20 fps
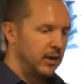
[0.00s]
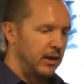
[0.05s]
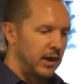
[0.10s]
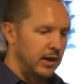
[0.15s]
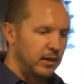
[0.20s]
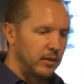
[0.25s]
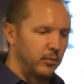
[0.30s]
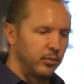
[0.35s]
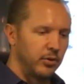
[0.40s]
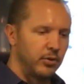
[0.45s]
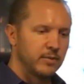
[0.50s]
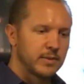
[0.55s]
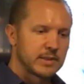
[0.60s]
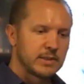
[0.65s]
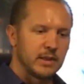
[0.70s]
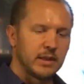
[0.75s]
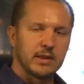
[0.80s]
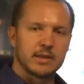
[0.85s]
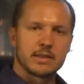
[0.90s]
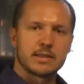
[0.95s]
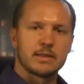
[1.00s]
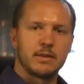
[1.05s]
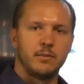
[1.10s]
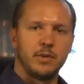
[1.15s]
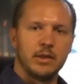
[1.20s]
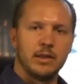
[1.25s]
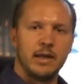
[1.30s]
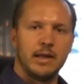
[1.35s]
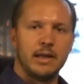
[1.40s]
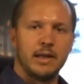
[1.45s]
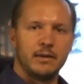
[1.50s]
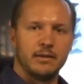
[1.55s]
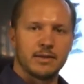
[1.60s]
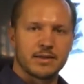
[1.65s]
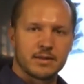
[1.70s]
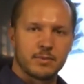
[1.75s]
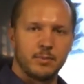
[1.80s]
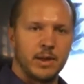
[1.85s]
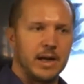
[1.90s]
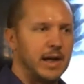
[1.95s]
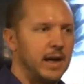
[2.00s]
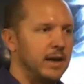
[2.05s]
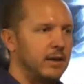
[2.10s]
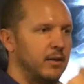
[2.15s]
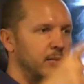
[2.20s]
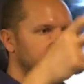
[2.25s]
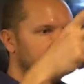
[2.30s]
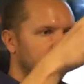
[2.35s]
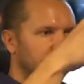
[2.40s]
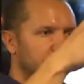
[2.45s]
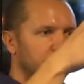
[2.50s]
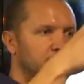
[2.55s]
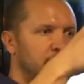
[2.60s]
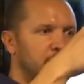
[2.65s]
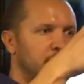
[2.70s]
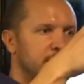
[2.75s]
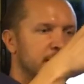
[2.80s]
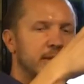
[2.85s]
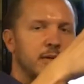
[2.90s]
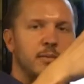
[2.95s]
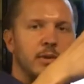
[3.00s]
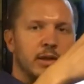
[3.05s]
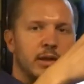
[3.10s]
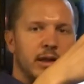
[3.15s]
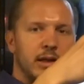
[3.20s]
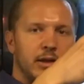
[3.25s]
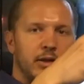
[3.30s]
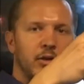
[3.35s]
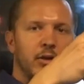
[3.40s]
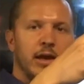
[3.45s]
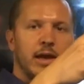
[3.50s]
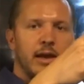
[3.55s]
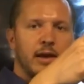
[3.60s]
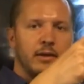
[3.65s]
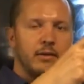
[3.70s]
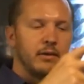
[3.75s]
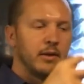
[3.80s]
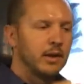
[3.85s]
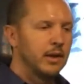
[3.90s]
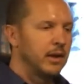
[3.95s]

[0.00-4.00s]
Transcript: And the broomstick is simulating the spine, the bowling ball is simulating your head.